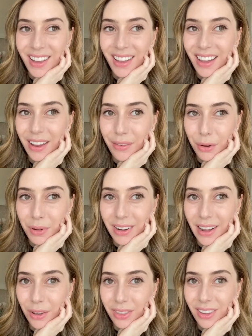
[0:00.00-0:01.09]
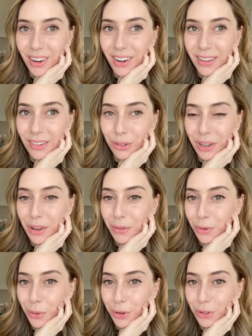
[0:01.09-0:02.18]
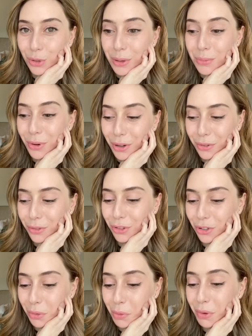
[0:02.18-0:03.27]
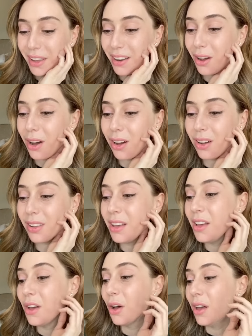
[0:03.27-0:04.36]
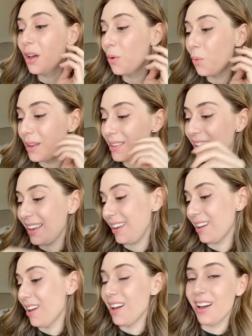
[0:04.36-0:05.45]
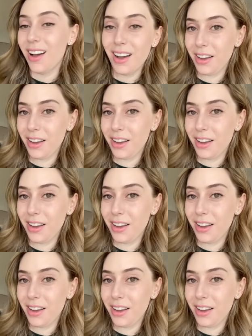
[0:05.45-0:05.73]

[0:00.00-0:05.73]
everyone out there is looking forward to a brighter future where we can all one day hug